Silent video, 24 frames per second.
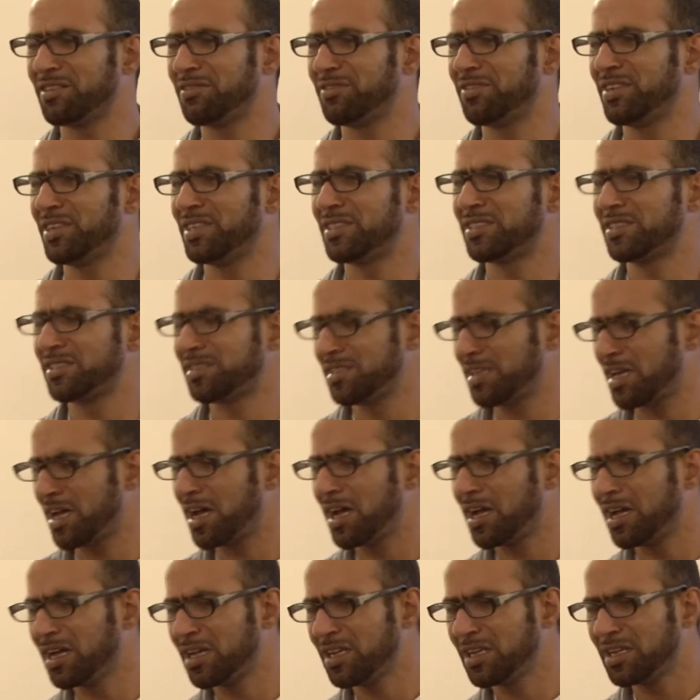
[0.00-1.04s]
give his
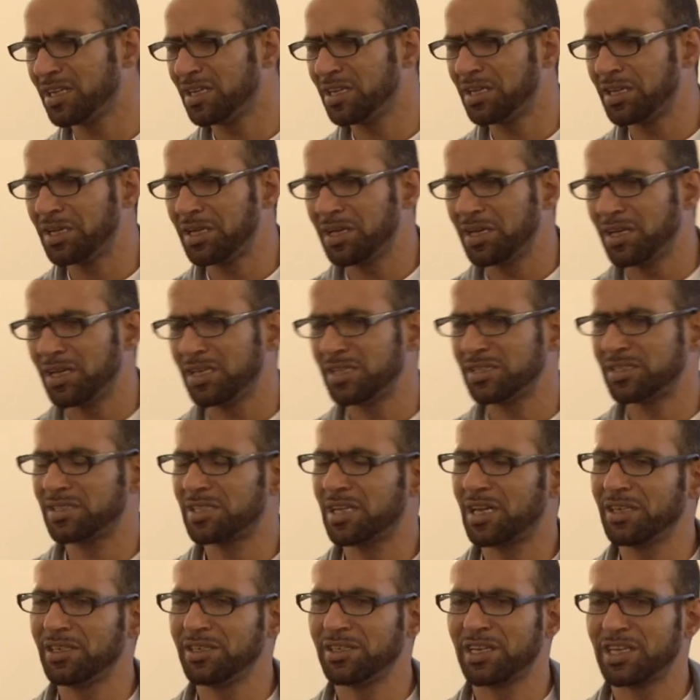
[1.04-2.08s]
uh, his
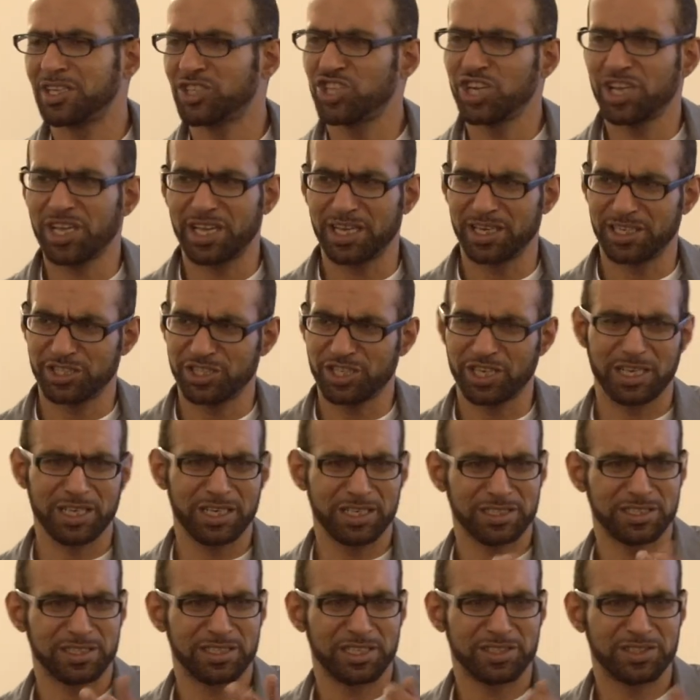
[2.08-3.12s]
son a shekel. Shekel
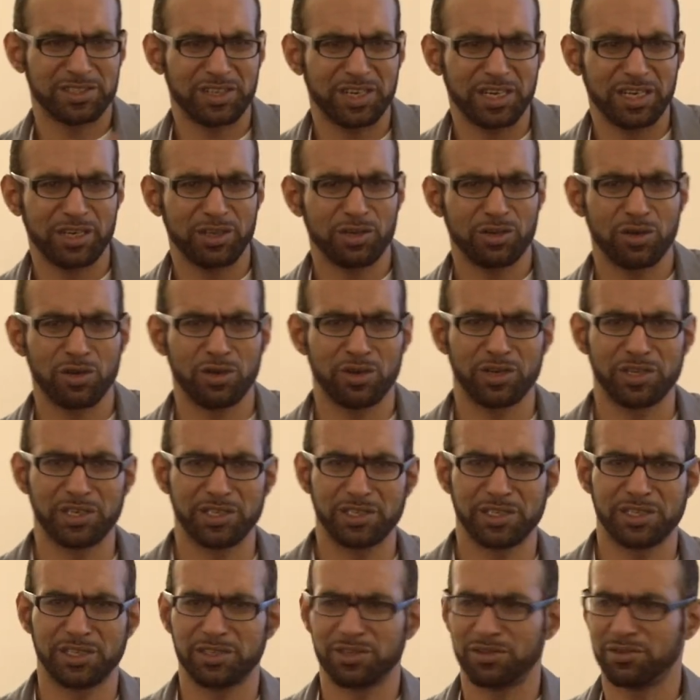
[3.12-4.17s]
is the Israeli
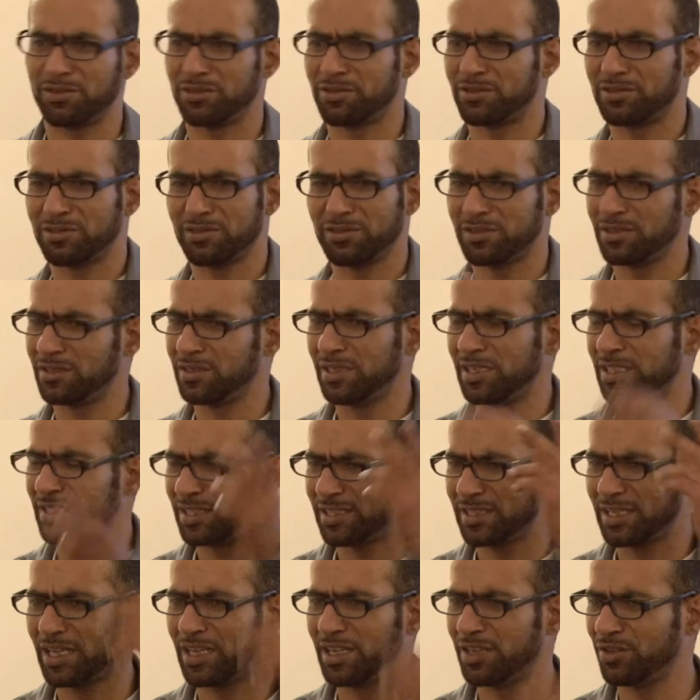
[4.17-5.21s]
coin, or let's
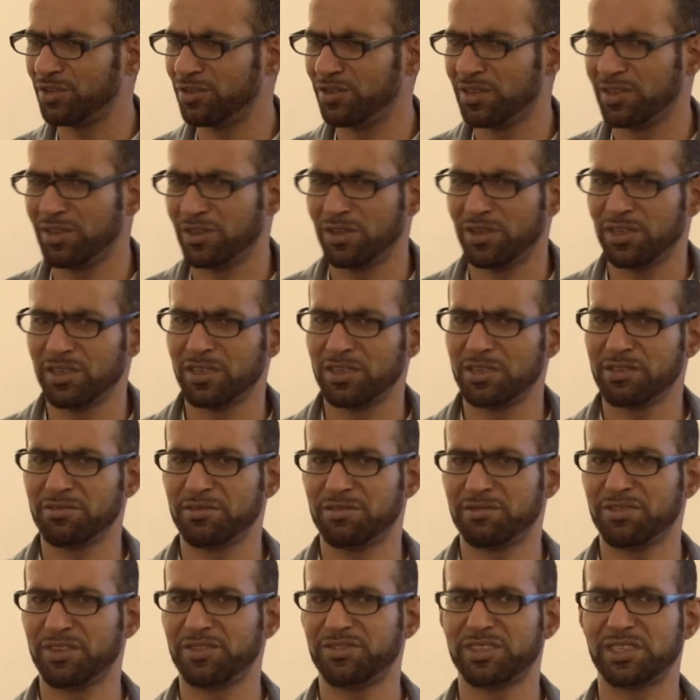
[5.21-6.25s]
say
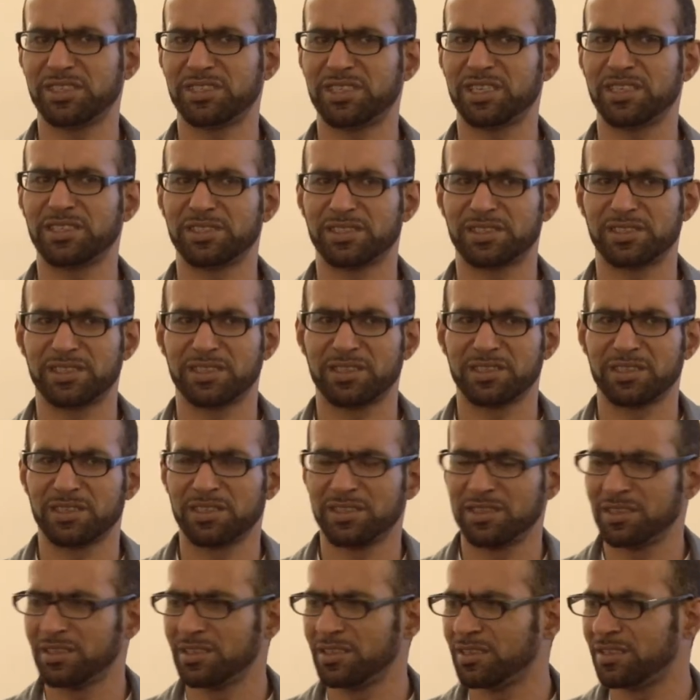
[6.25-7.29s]
50 cents
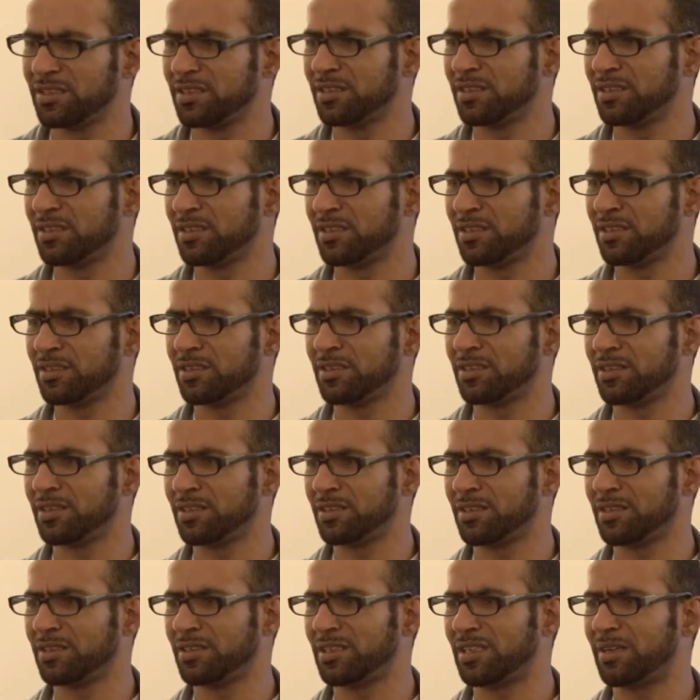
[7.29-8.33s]

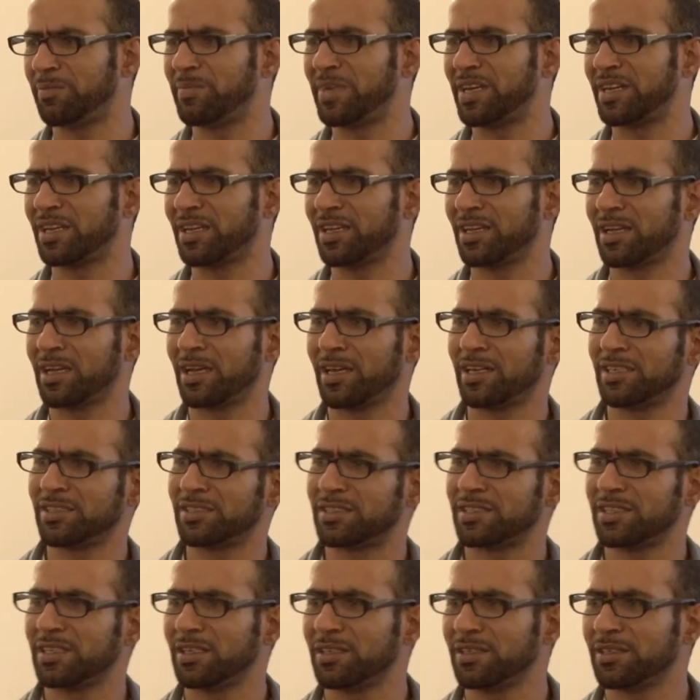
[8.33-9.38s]
in American
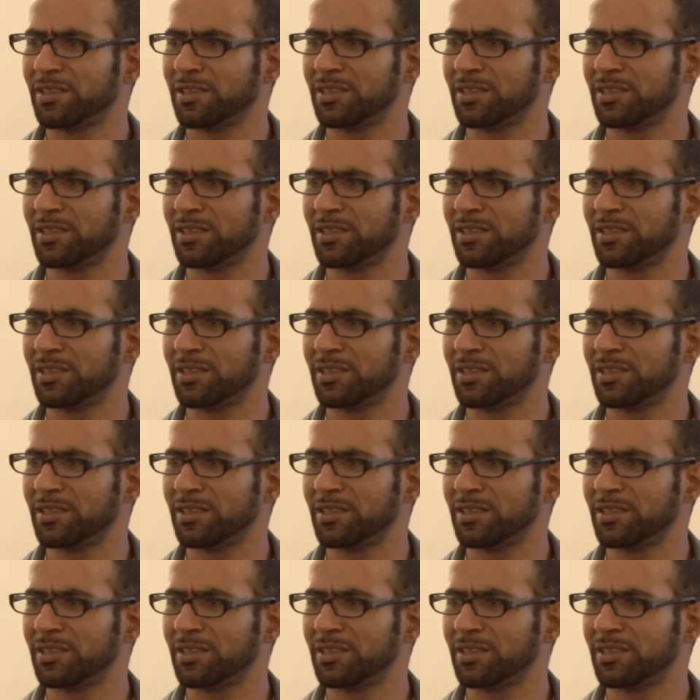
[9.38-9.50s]
currency.